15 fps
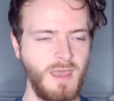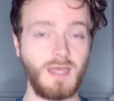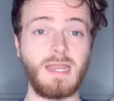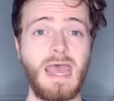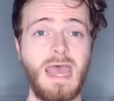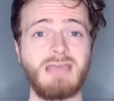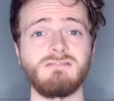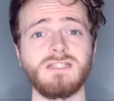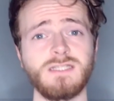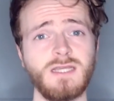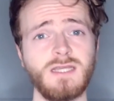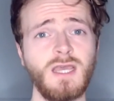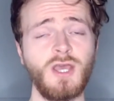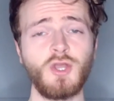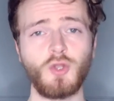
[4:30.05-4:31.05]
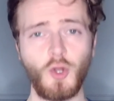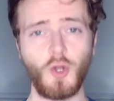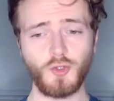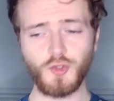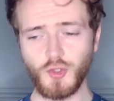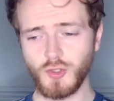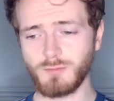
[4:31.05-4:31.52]
and Heron
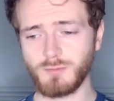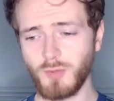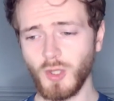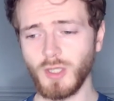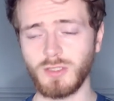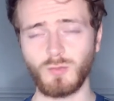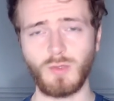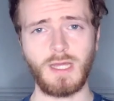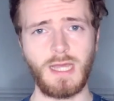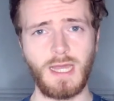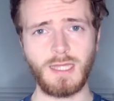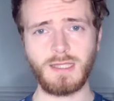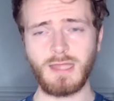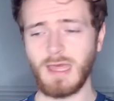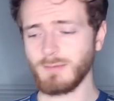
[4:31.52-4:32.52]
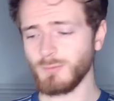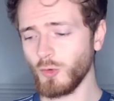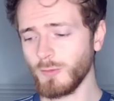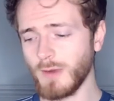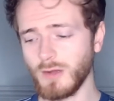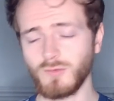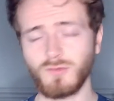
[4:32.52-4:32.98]
got to the point where I cared more
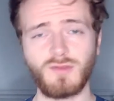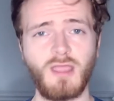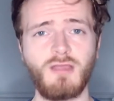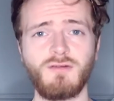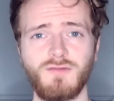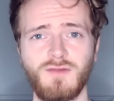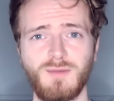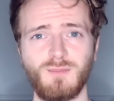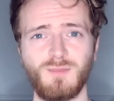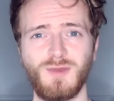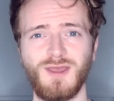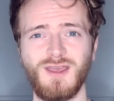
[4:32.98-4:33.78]
about Seraphim